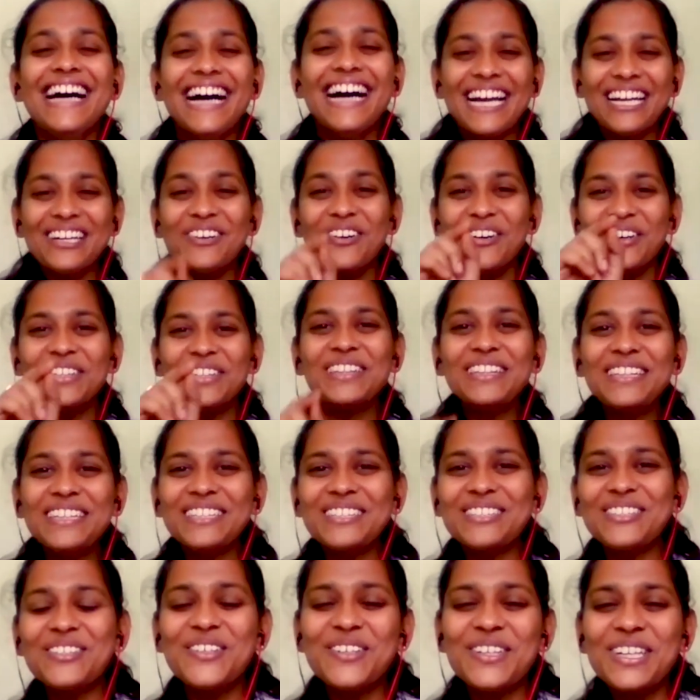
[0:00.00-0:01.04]
And on
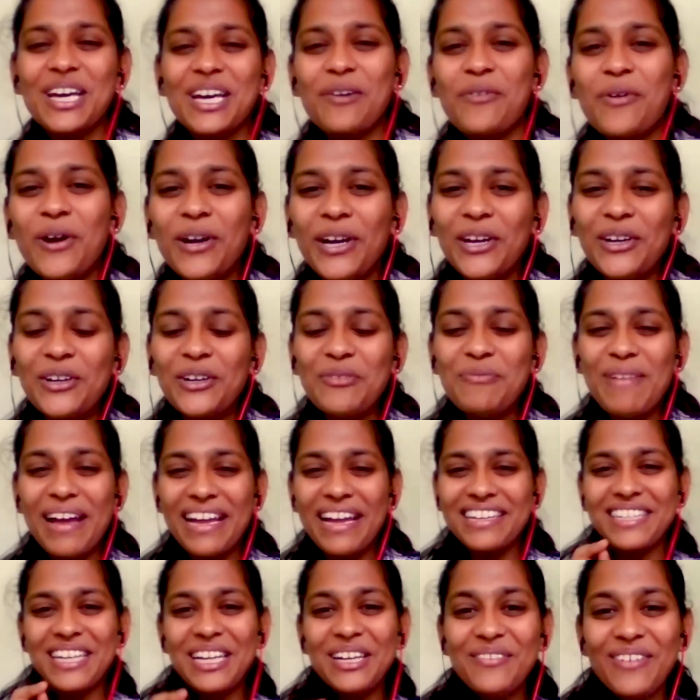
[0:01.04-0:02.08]
this note, I wanted to
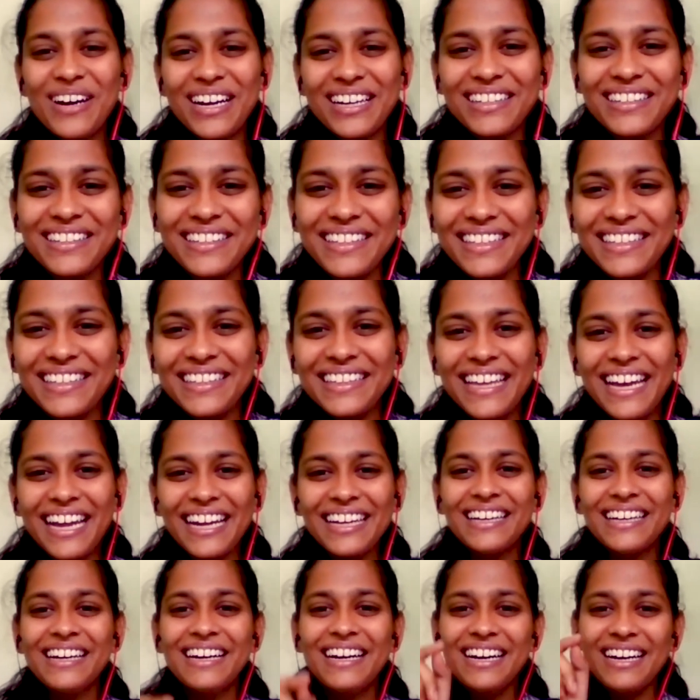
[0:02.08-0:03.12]
mention one thing
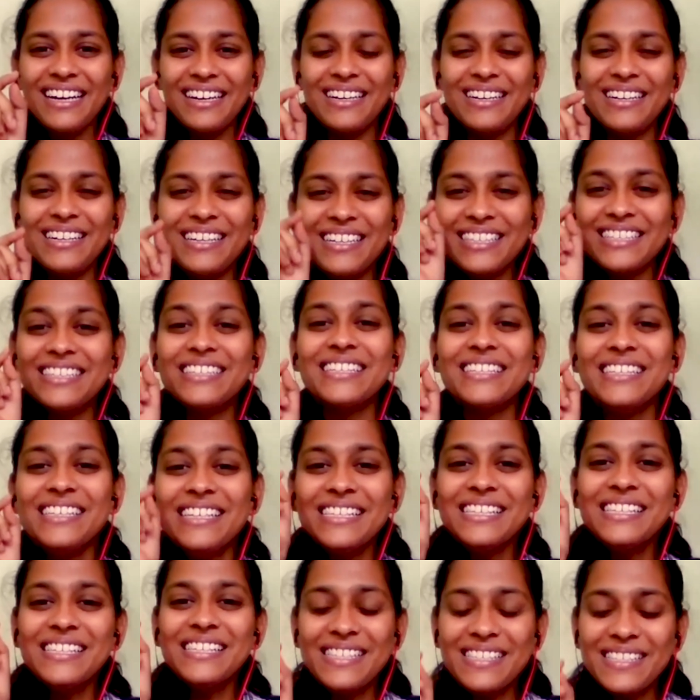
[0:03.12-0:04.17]
that
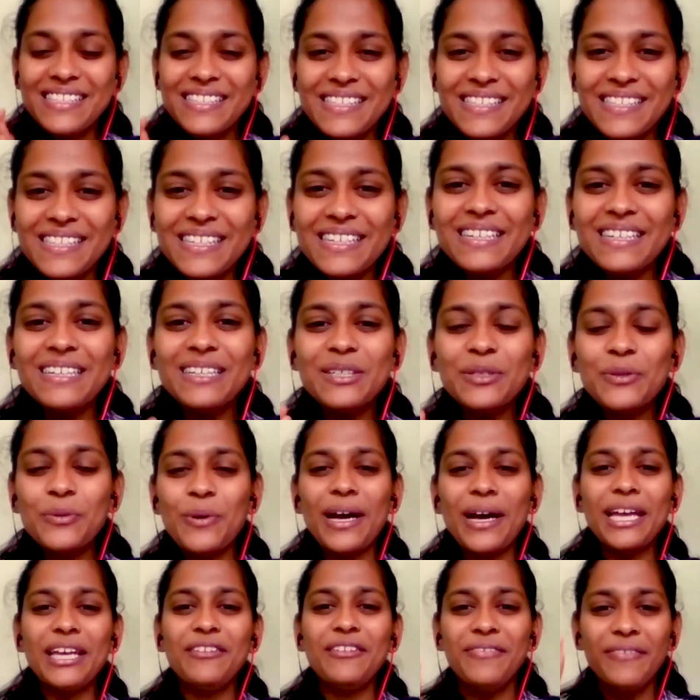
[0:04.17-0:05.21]
Sir's
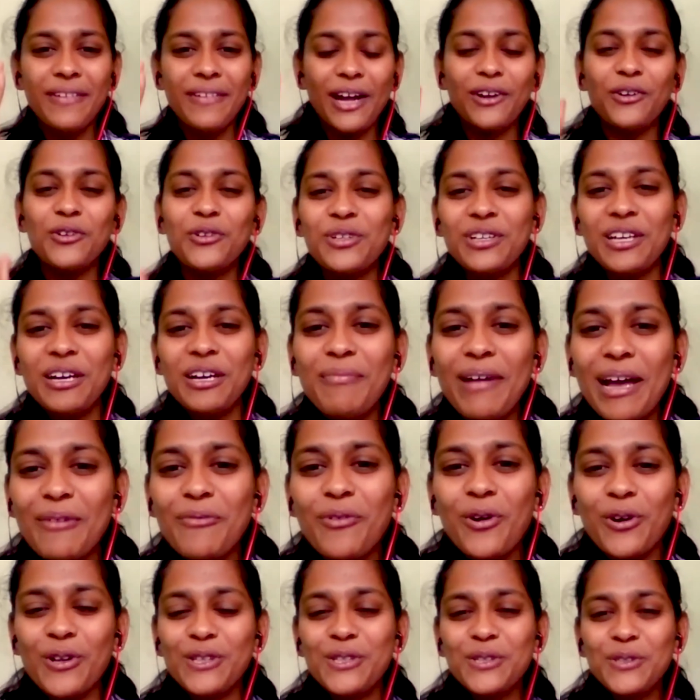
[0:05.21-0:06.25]
wife, Anusha ma'am,
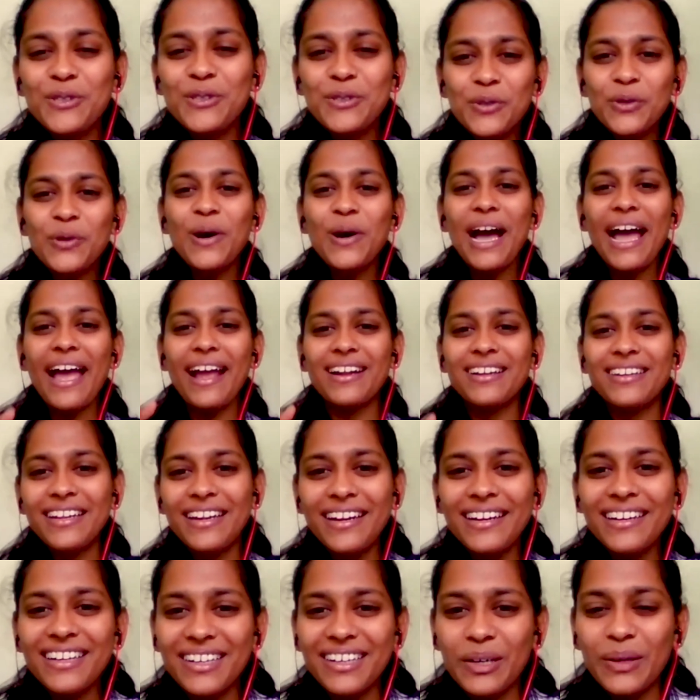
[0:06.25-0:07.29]
also
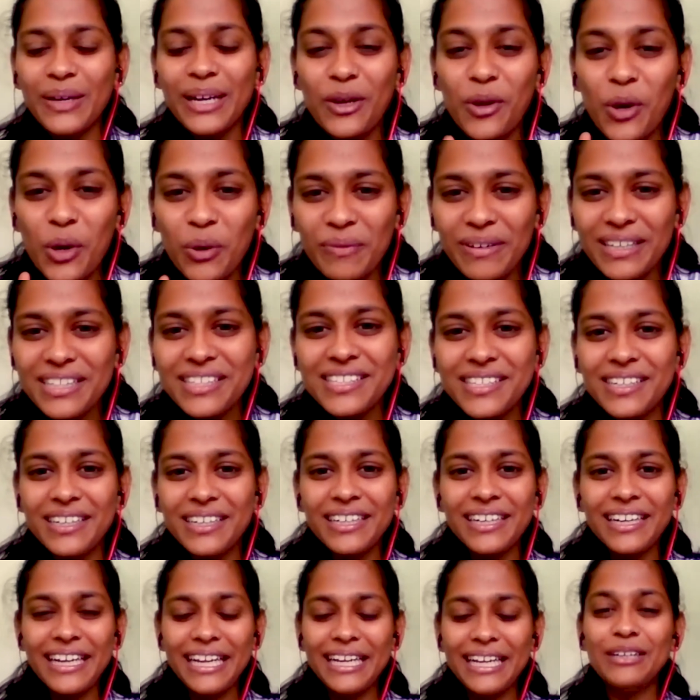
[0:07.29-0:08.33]
acted along with
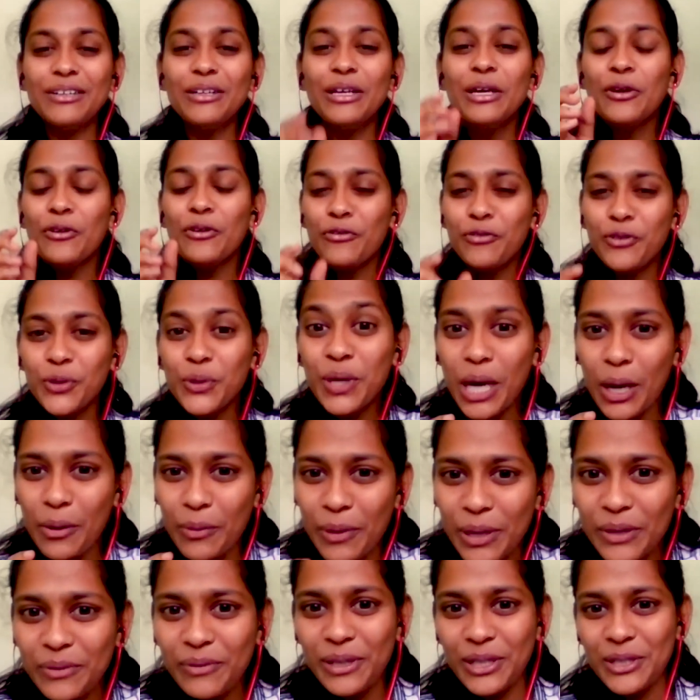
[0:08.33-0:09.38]
Sir in few
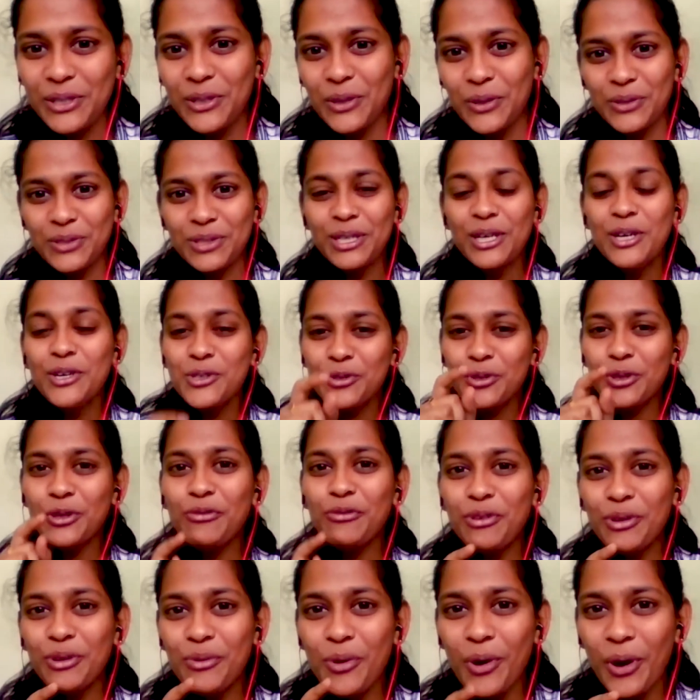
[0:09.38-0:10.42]
cover videos. So
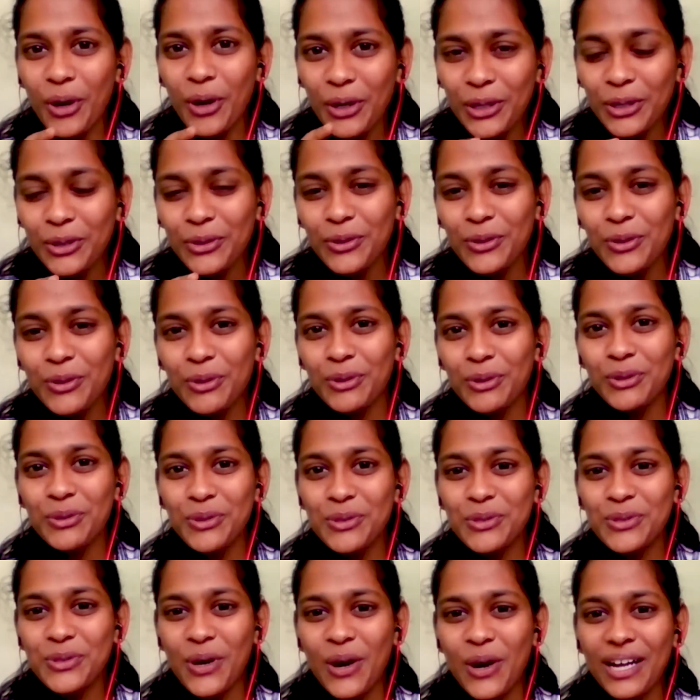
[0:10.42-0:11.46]
if you wanted to know
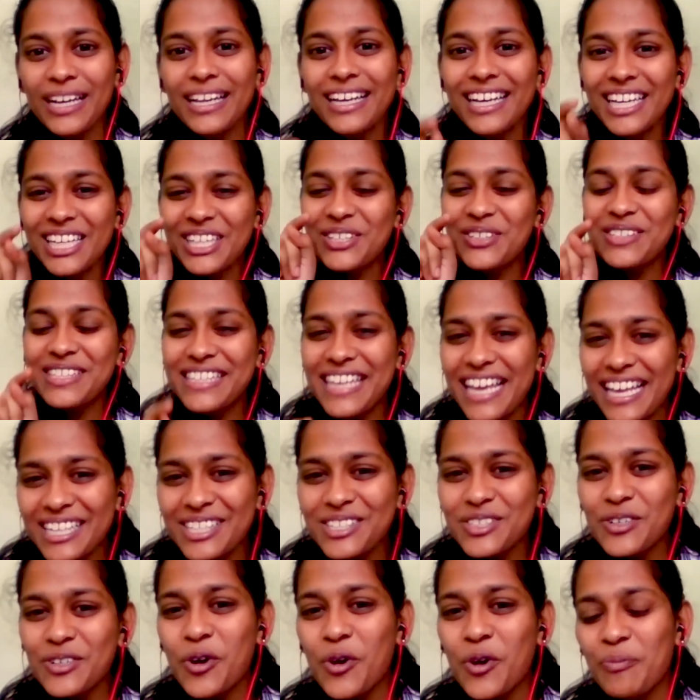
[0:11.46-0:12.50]
those all, you
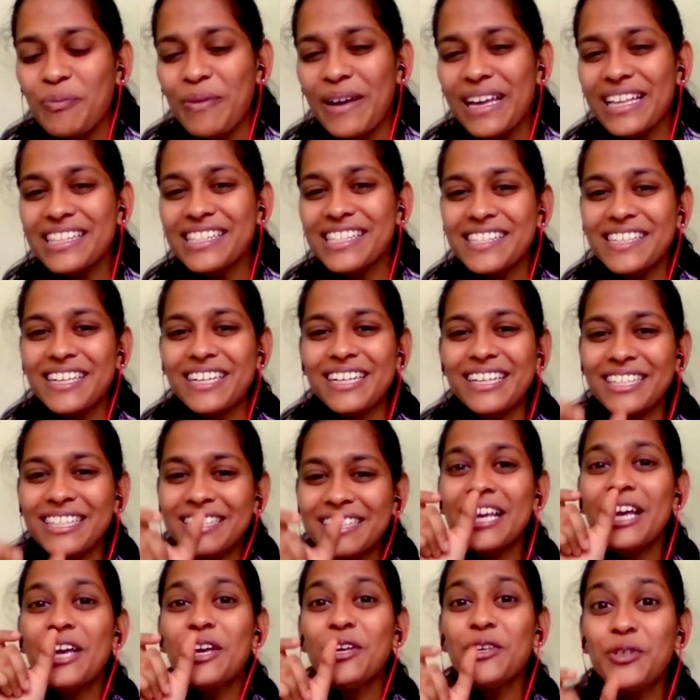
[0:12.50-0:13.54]
just open Sir's
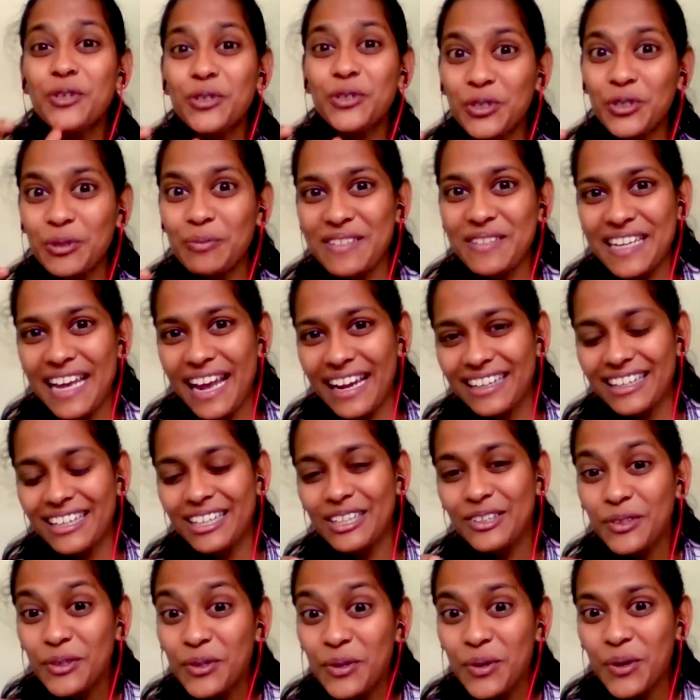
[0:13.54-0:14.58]
YouTube
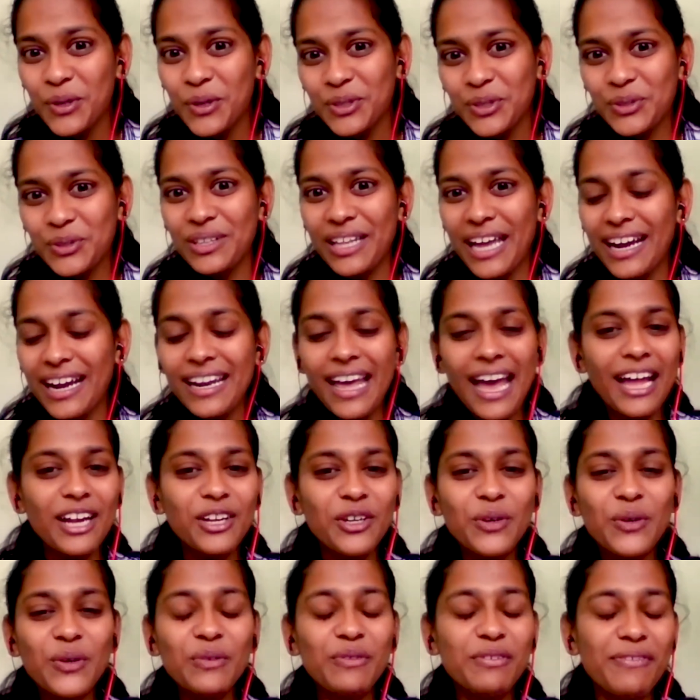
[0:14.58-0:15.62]
channel, you go through that, and
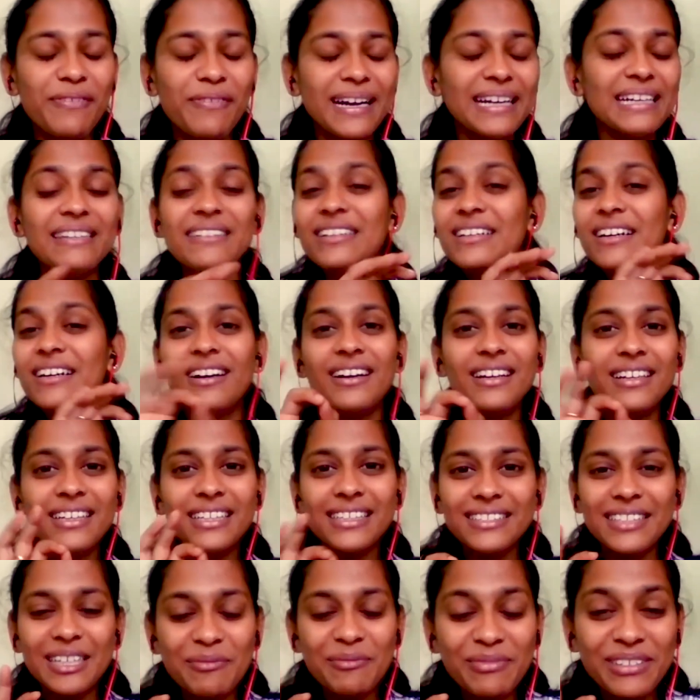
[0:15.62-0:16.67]
you will find
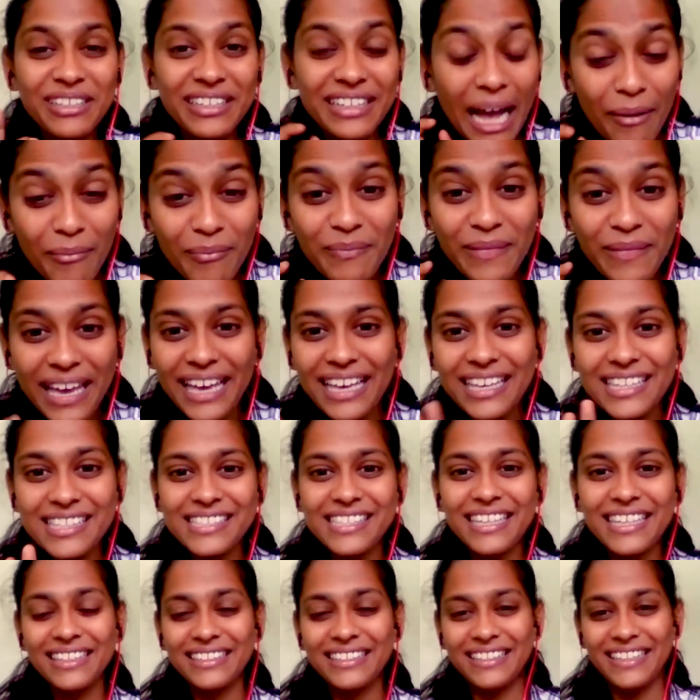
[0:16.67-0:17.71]
really some
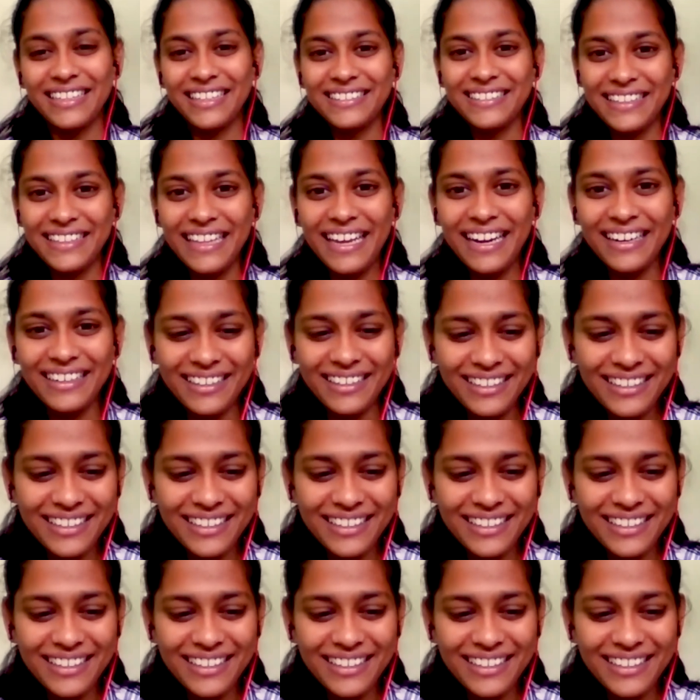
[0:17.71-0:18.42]
amazing things in that.